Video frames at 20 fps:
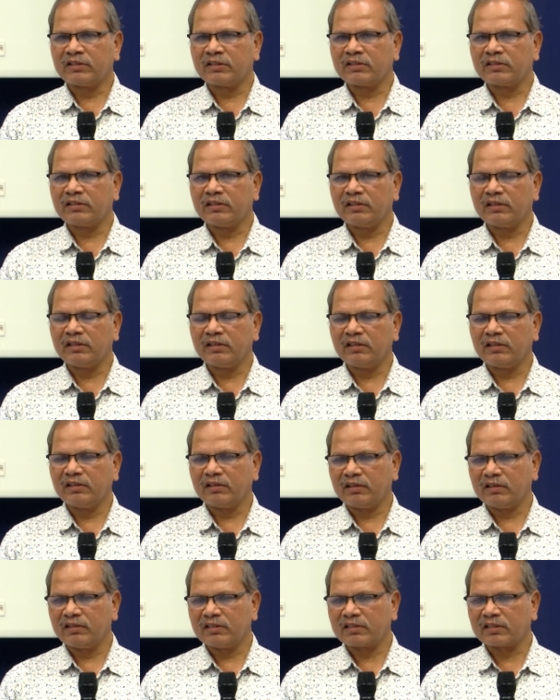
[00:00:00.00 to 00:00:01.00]
the
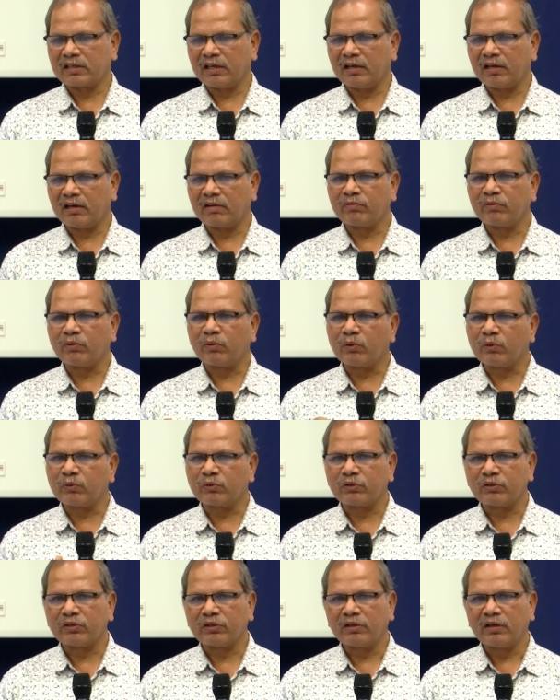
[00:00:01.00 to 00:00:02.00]
scale of
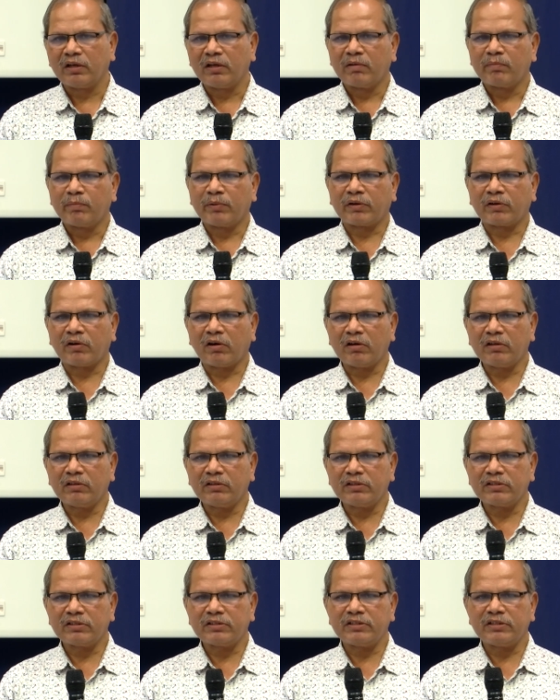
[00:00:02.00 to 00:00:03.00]
growth. But all
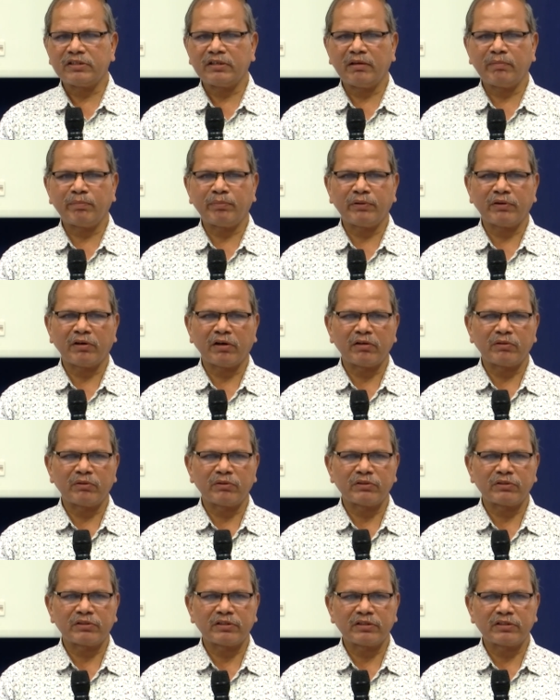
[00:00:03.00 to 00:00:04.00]
this GDP, all
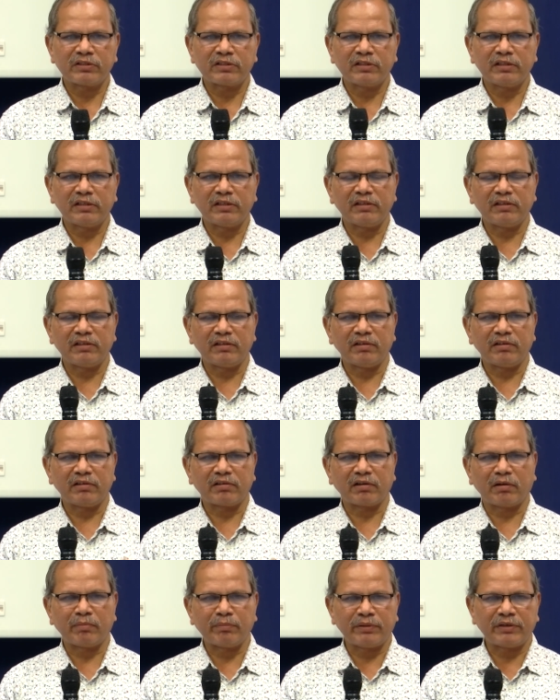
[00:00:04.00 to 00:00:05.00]
those things, the
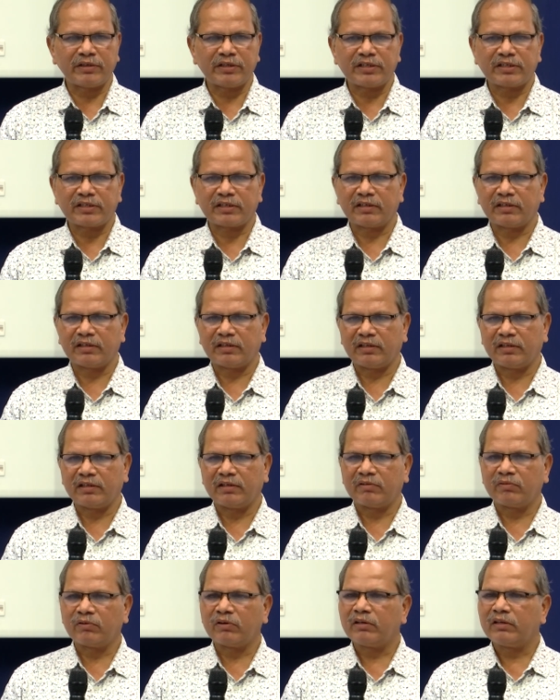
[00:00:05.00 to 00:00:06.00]
competition
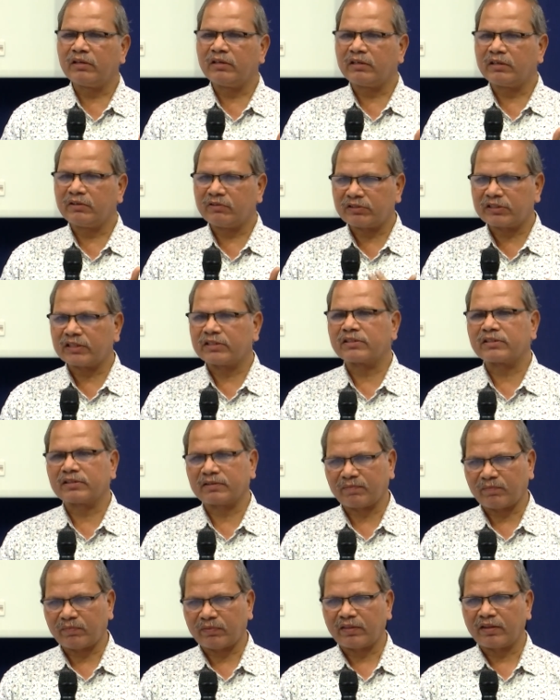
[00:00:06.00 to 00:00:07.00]
only gives us.
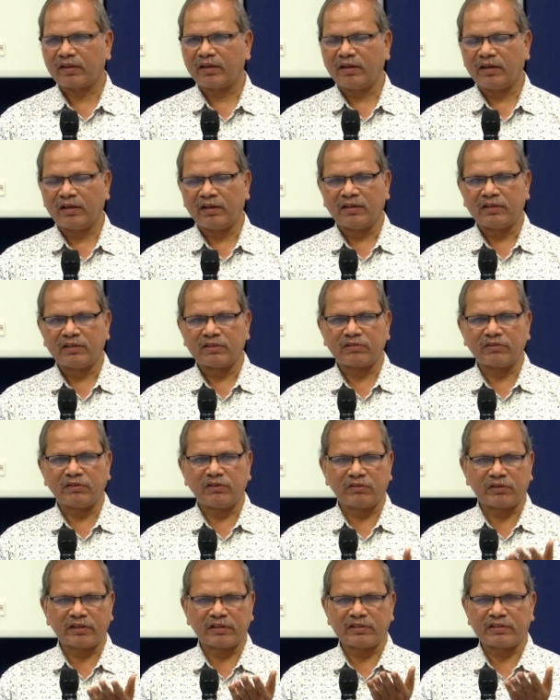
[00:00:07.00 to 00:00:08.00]
So
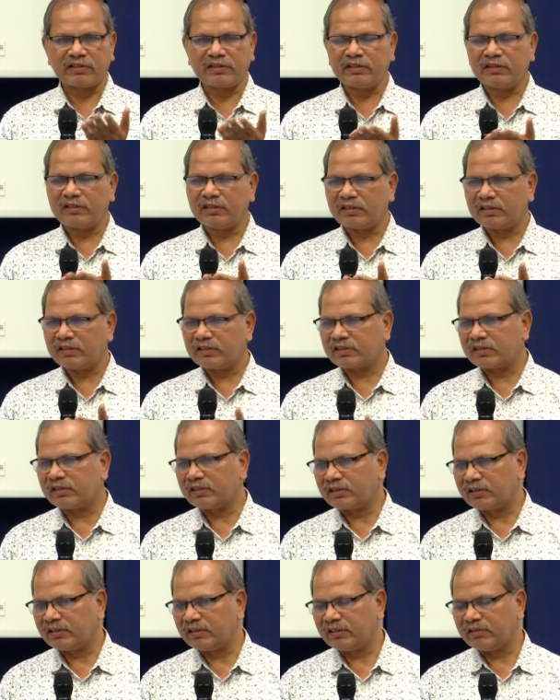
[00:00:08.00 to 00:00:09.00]
you can see that
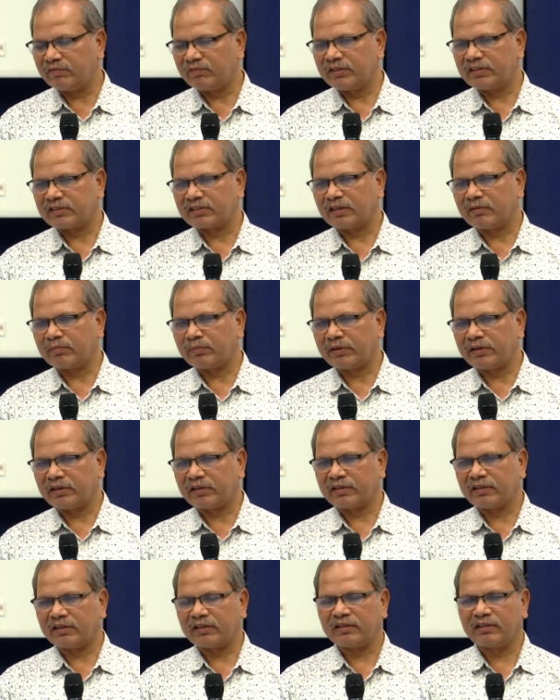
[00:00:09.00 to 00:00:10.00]
recently we
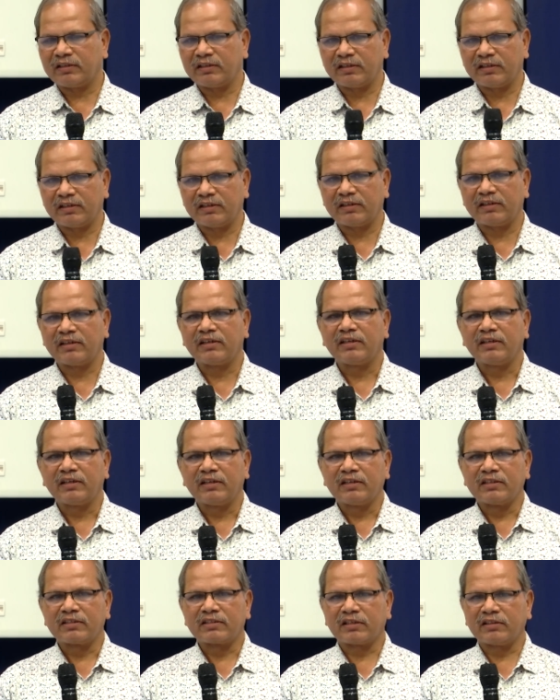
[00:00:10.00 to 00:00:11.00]
celebrated the
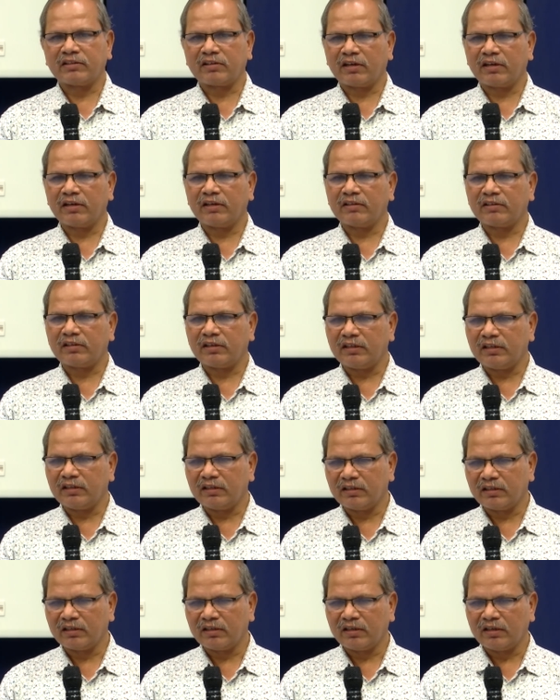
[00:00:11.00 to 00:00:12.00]
Chandrayaan-3.
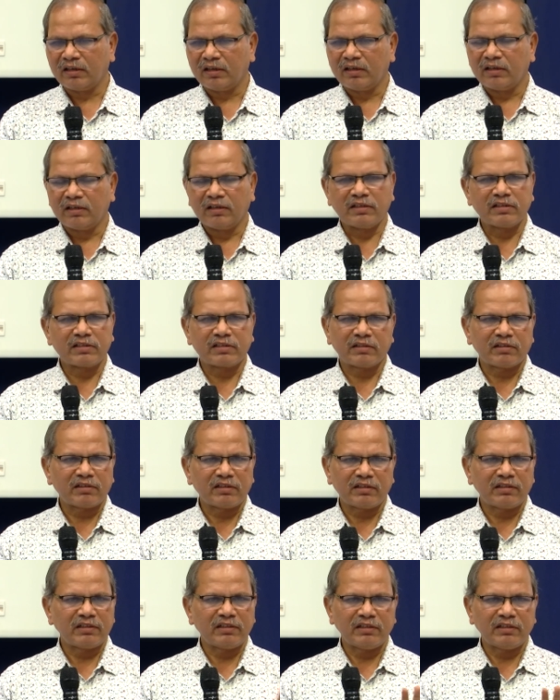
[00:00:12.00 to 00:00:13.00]
It is not